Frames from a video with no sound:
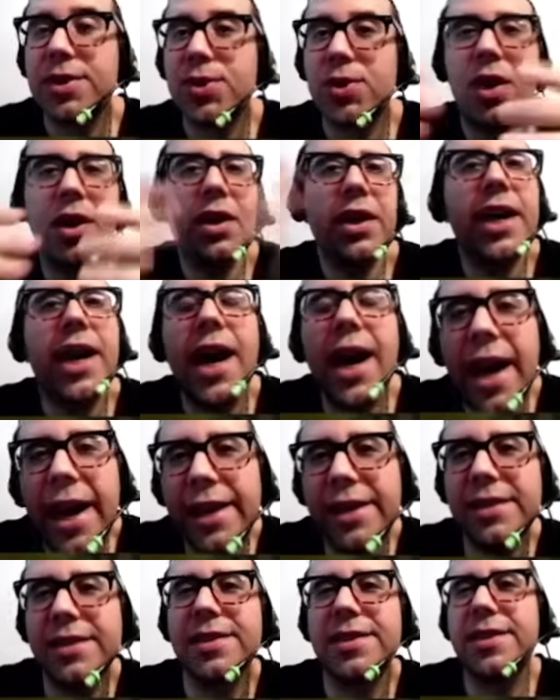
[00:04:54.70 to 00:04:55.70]
to all
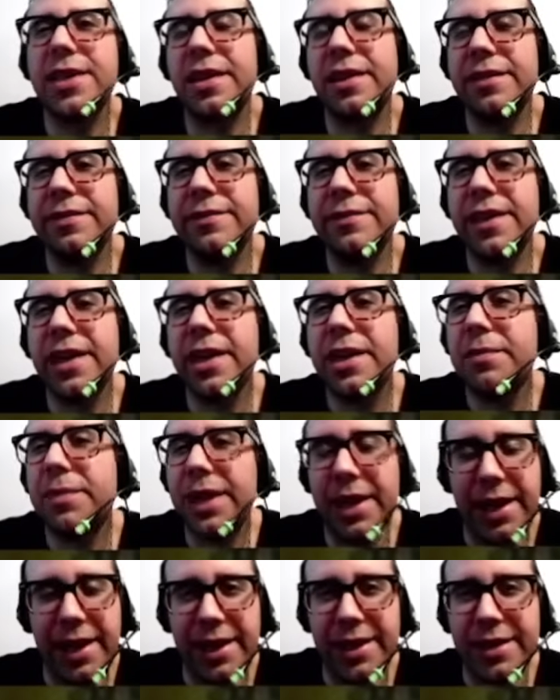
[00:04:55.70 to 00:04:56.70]
kinds of
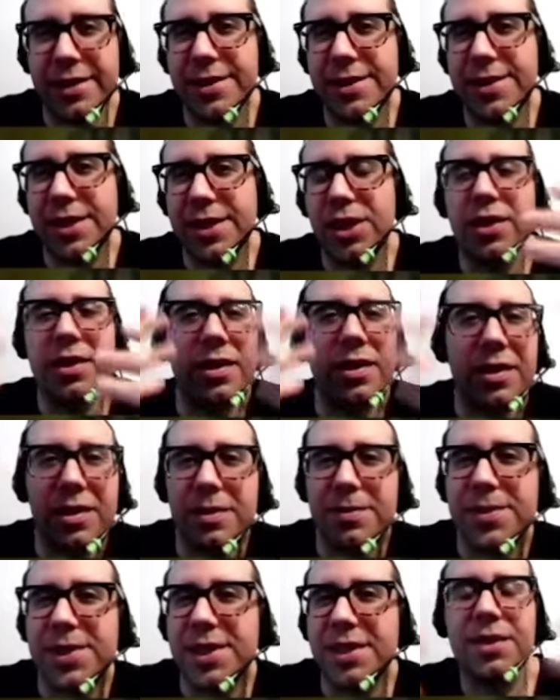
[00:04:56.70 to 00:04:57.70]
plants and
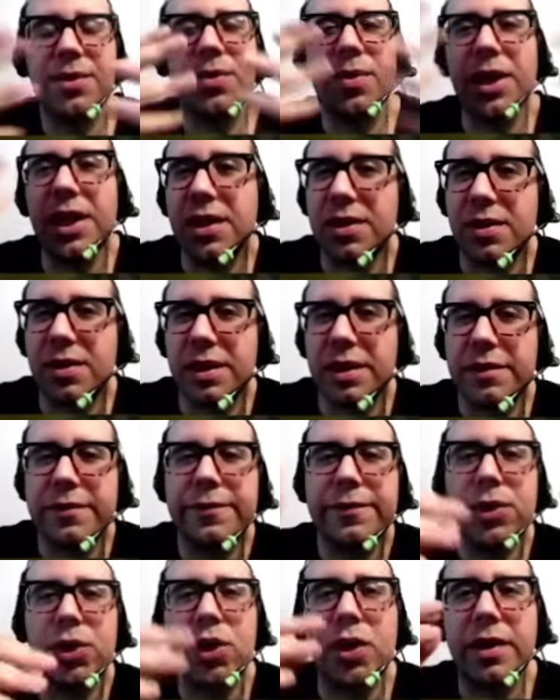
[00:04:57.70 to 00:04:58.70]
herbs and greenery,
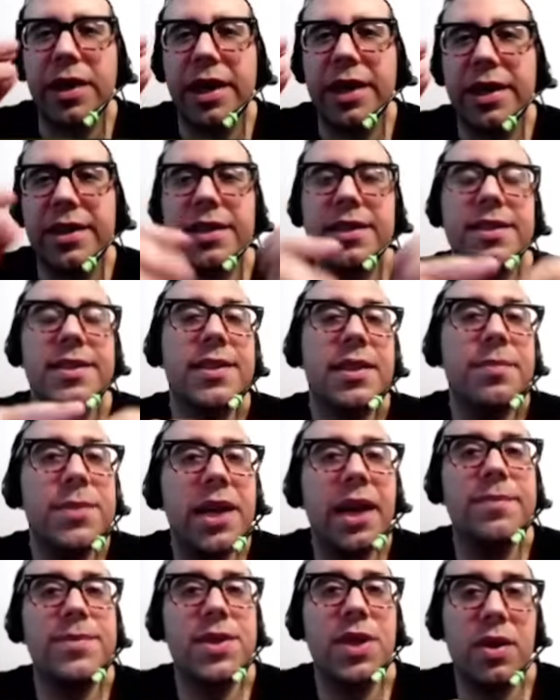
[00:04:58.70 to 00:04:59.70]
flora. It
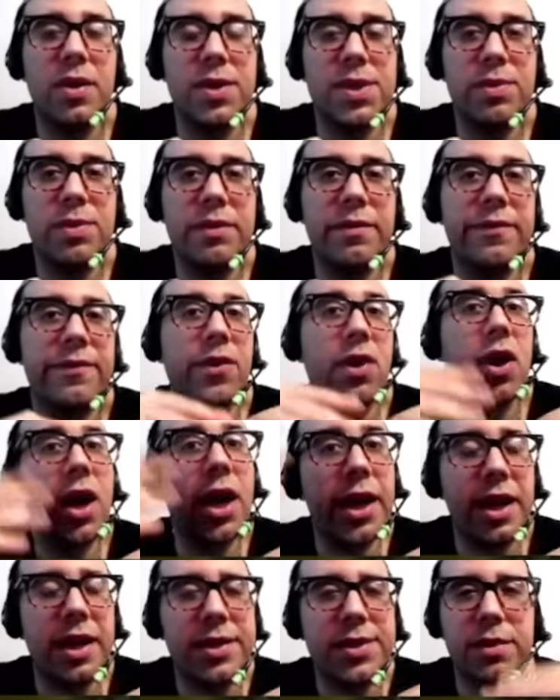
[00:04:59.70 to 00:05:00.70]
sometimes goes with
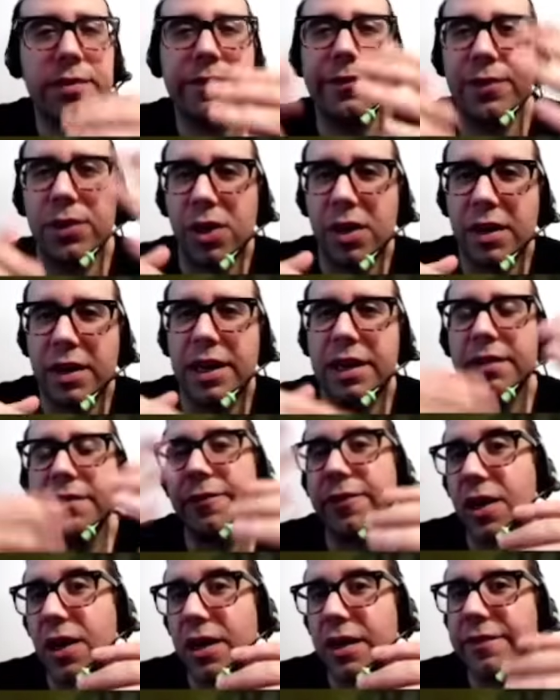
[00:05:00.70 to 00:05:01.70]
fauna. So flora and
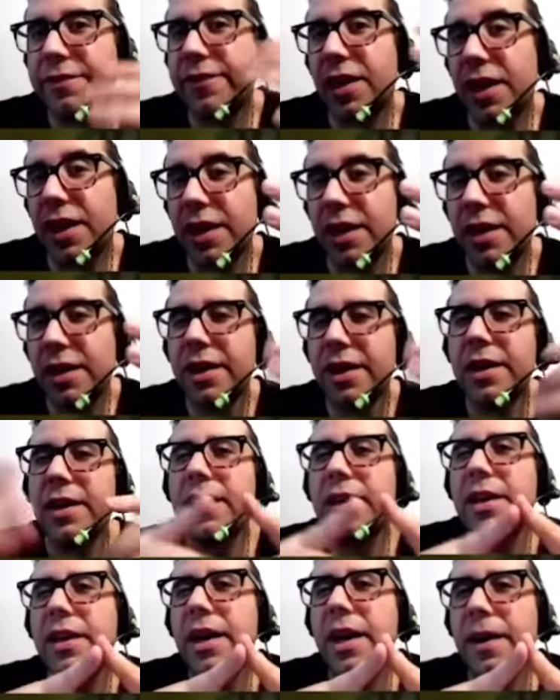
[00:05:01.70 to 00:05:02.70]
fauna. Fauna
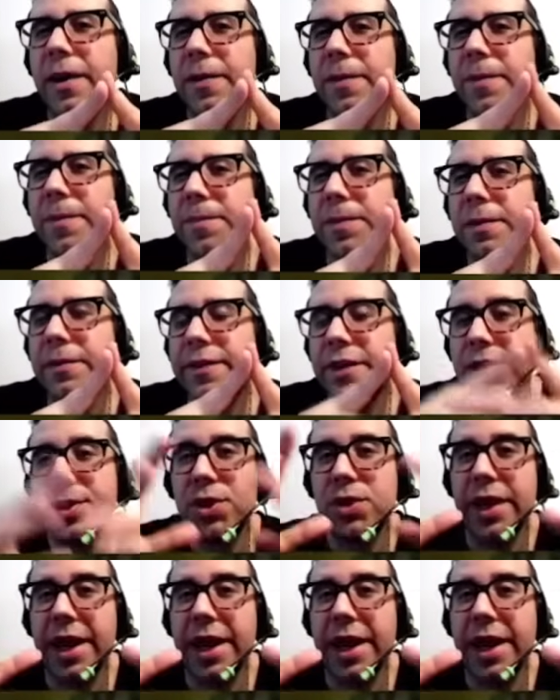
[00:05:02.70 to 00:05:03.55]
refers to